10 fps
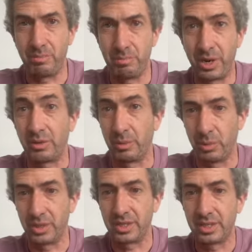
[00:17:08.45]
bug
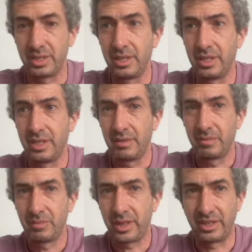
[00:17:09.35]
report
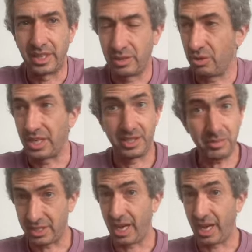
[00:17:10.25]
and you're like, okay, something's not